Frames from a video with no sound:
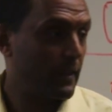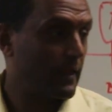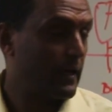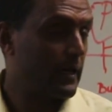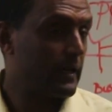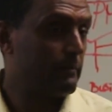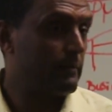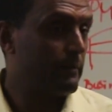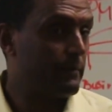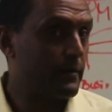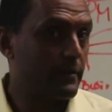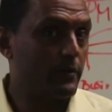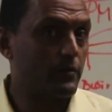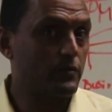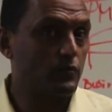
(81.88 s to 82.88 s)
I remember
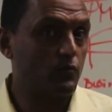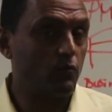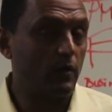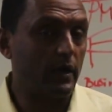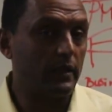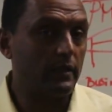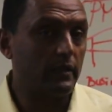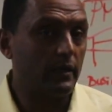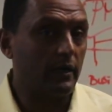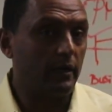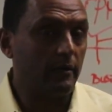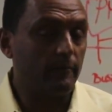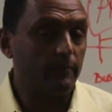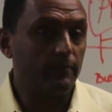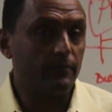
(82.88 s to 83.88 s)
there was one
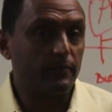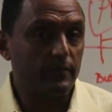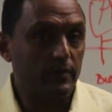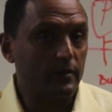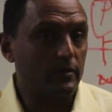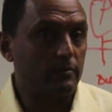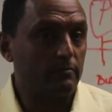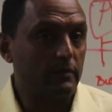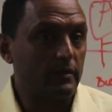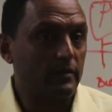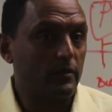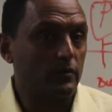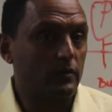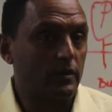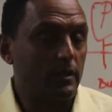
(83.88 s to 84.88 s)

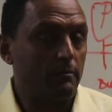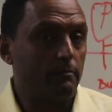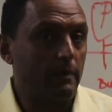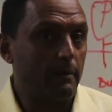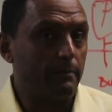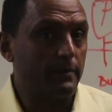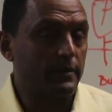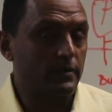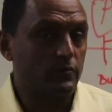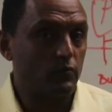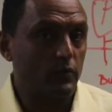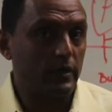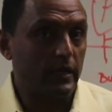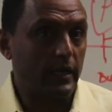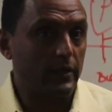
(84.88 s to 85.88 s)
team members
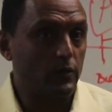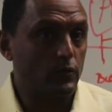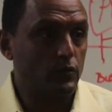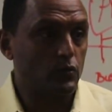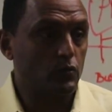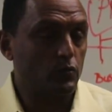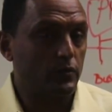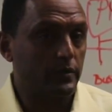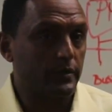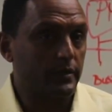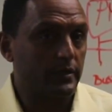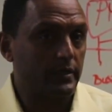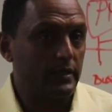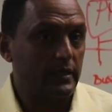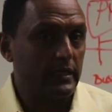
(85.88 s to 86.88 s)
where I used to
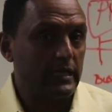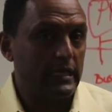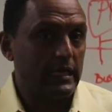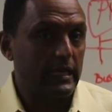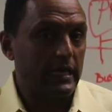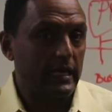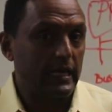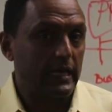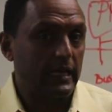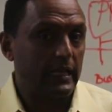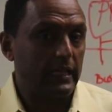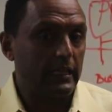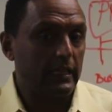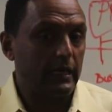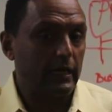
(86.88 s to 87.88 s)
work,
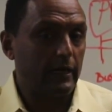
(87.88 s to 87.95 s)
and